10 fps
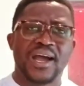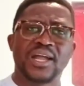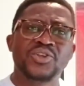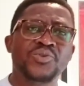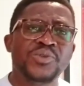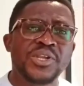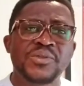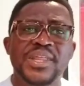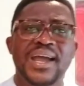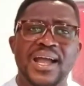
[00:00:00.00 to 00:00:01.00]
and who knew
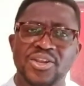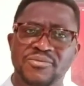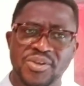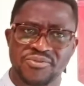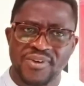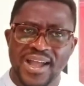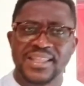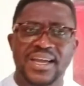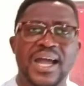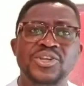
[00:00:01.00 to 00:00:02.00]
the heart of the
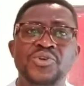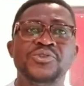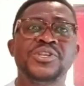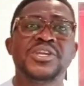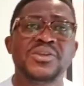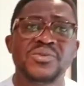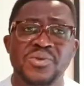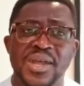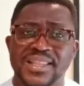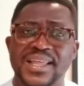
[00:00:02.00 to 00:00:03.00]
Father and who
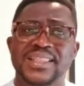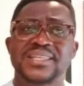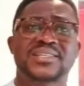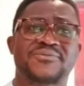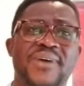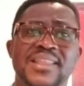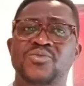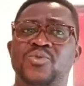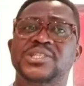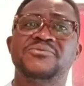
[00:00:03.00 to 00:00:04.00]
knew that this Father
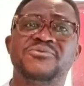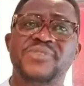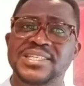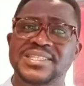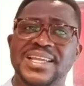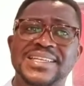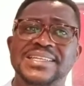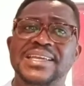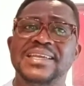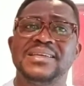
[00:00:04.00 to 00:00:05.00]
was invested
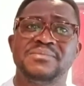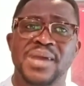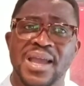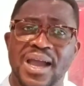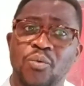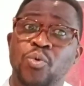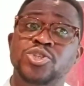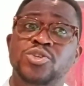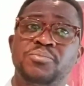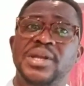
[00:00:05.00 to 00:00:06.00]
in him and
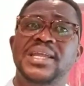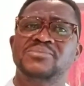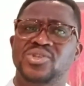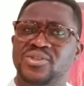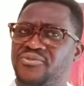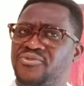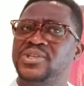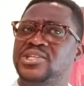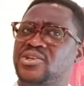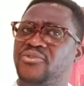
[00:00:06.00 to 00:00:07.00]
wants to bring him to the
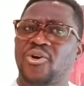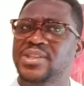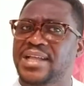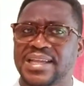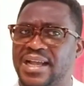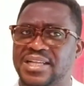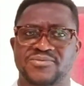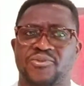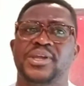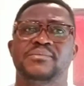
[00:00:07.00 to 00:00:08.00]
fullness of all that he has
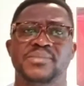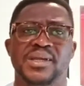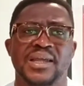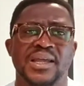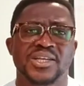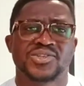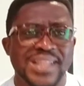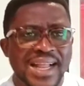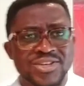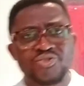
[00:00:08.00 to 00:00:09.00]
for him. So
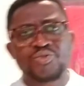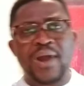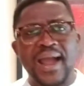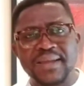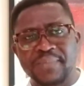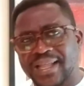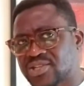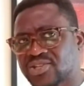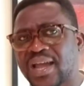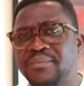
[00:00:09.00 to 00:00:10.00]
that cry by the
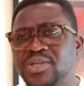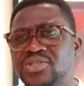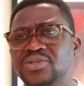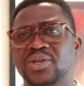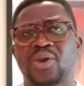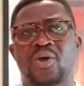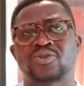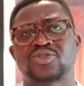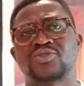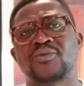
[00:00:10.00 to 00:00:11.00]
psalmist to the
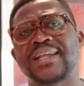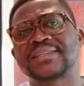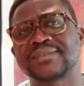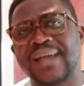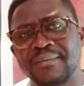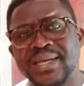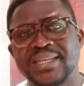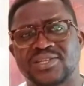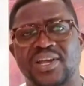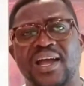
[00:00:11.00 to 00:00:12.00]
Lord to examine
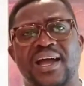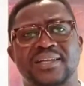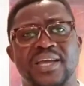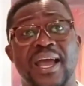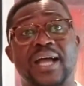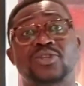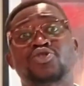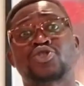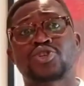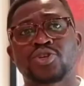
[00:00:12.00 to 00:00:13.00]
his heart and
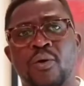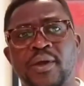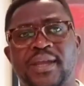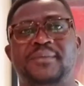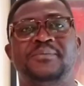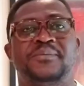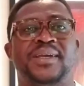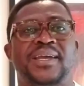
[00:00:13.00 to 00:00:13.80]
to show him